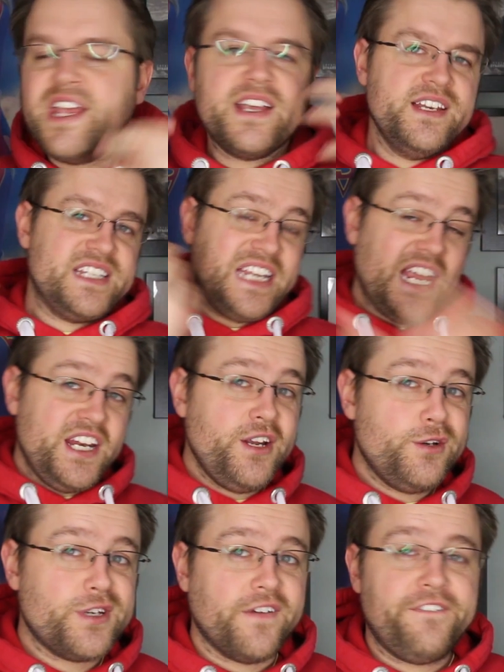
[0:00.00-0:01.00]
They
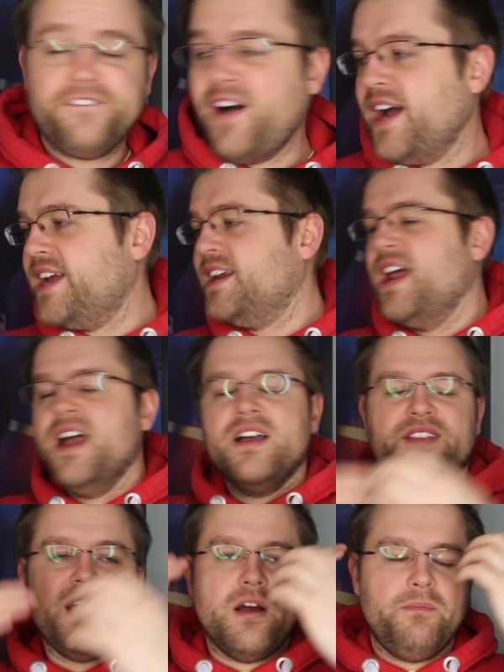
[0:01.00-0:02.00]
continue to fight,
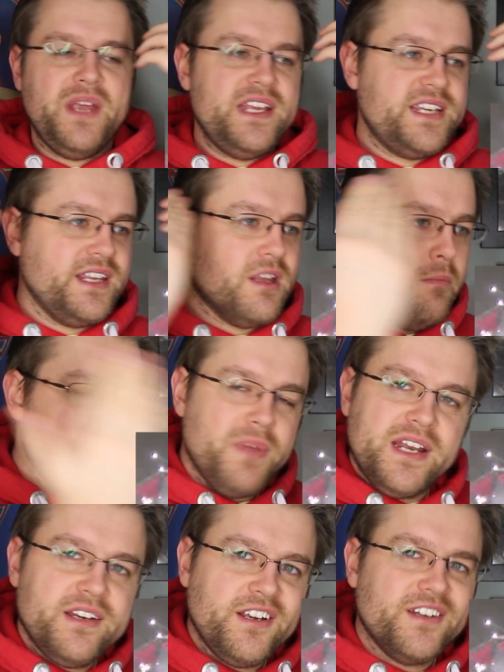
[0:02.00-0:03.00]
they are beating the
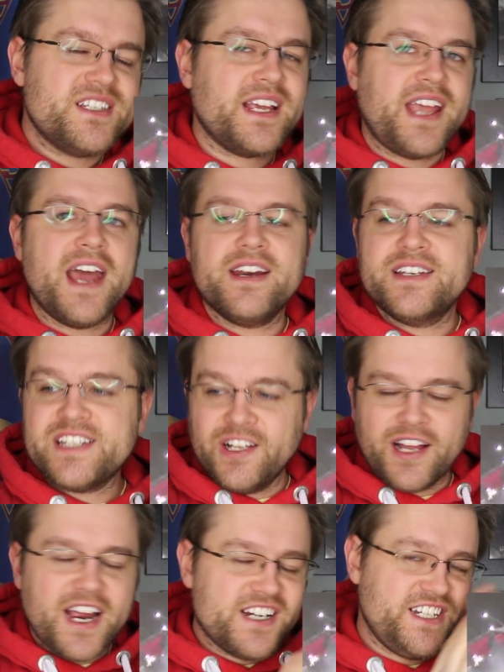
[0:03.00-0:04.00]
minions again,
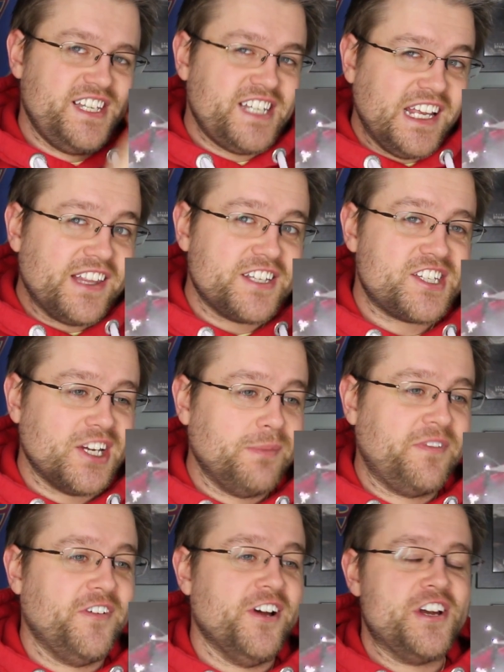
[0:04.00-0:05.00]
until I actually see the
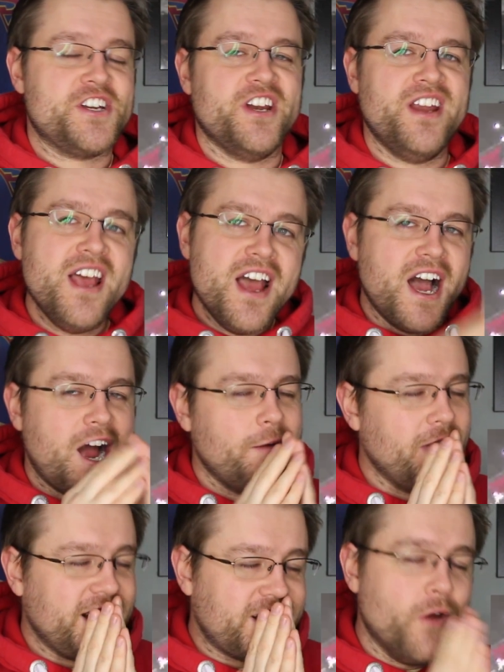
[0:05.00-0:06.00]
subbed version,
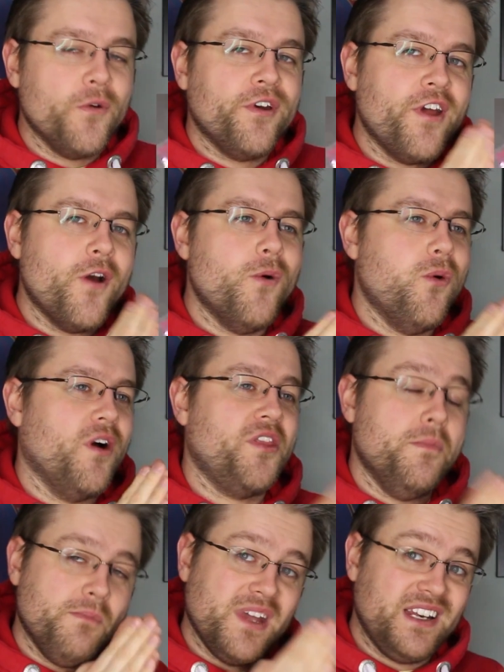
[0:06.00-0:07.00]
and I don't know what
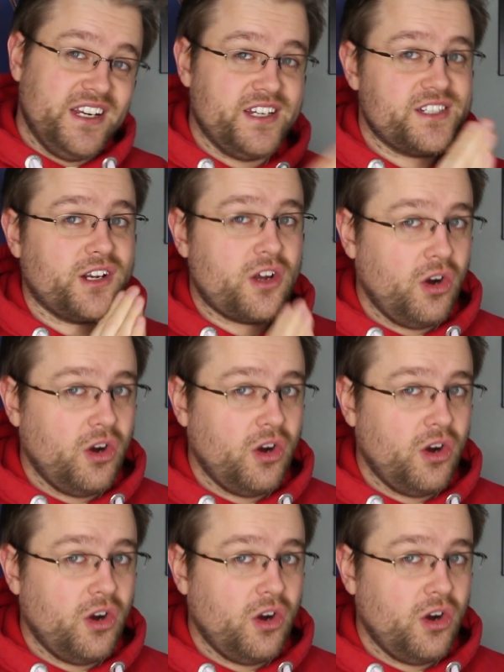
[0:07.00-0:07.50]
the minions are